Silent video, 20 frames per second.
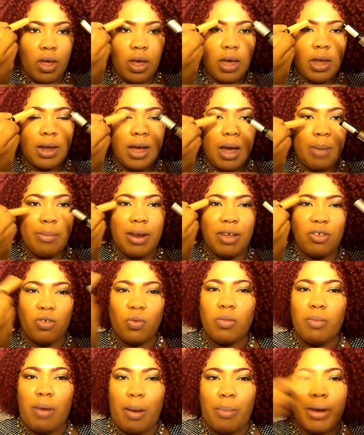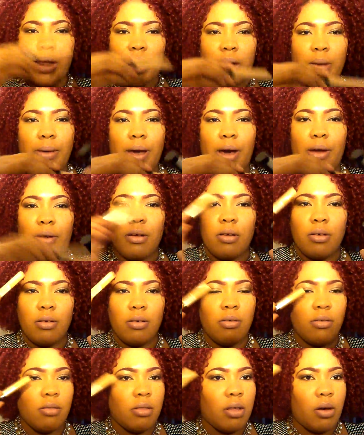in combination with my banana powder.
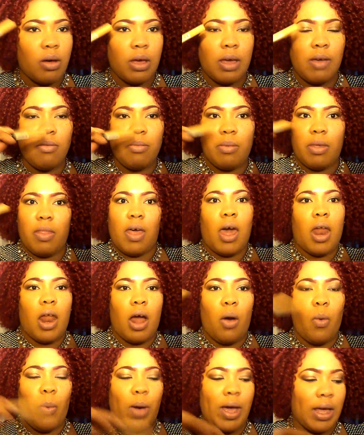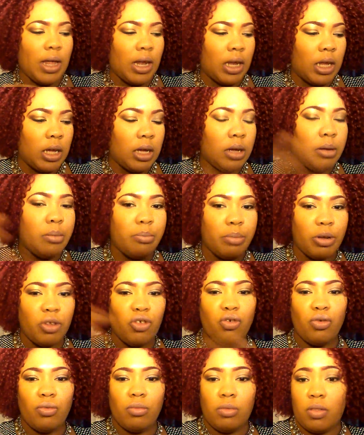So it gives me that awake look.
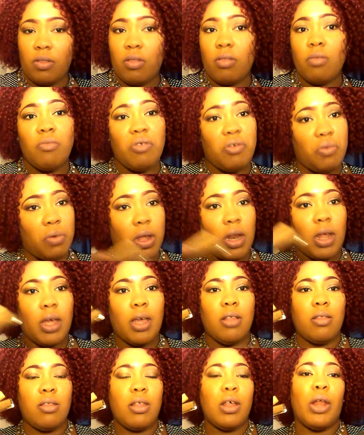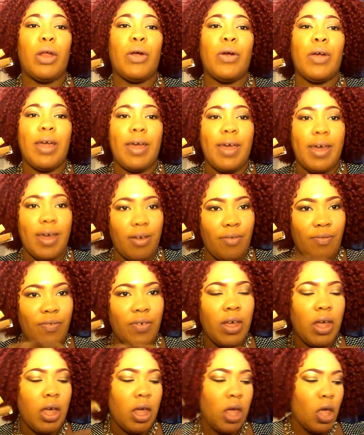But you need a concealer
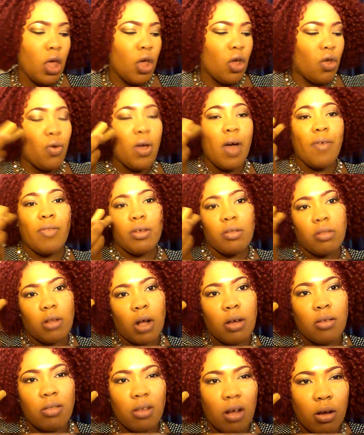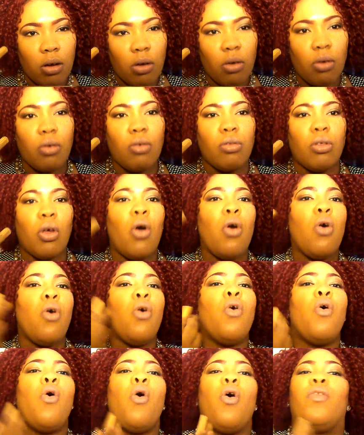if you have those dark circles
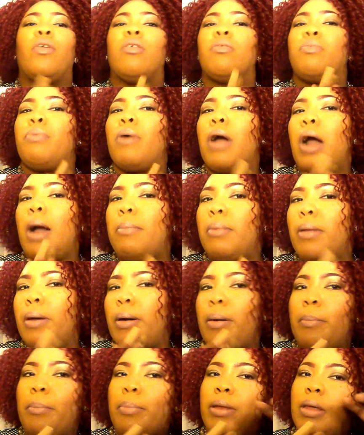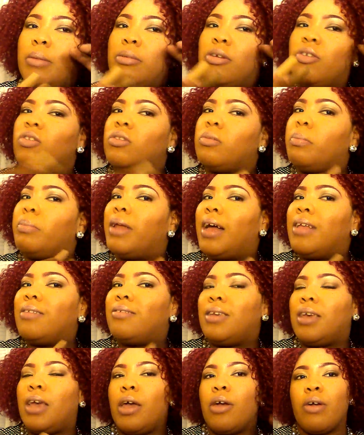or those blemished,
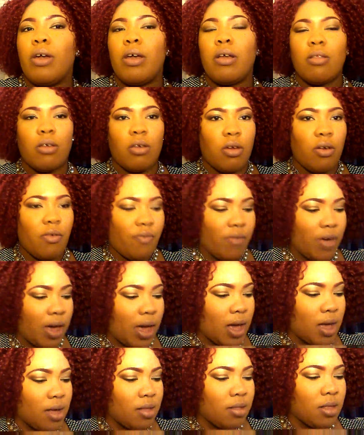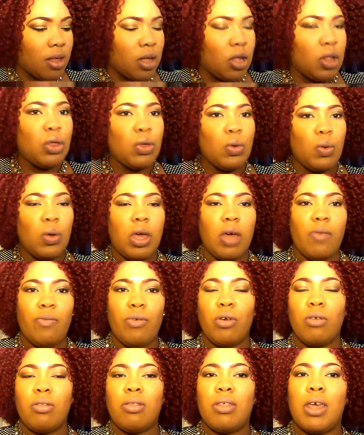blotchy areas on your face, to give
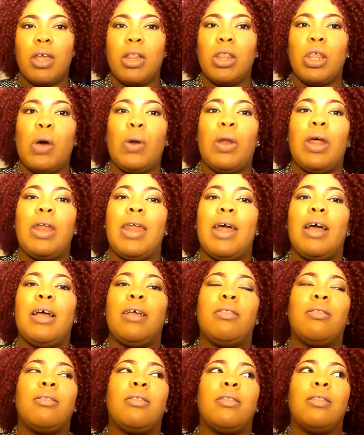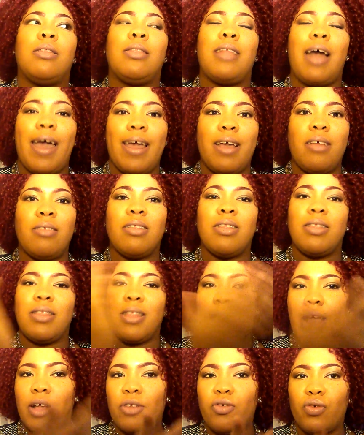your skin tone a nice,
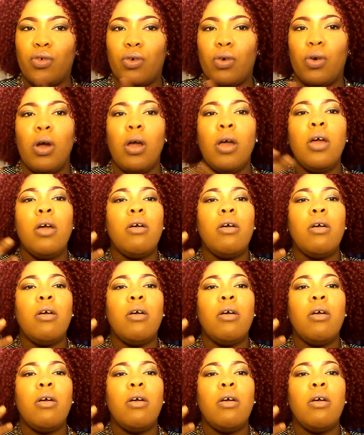natural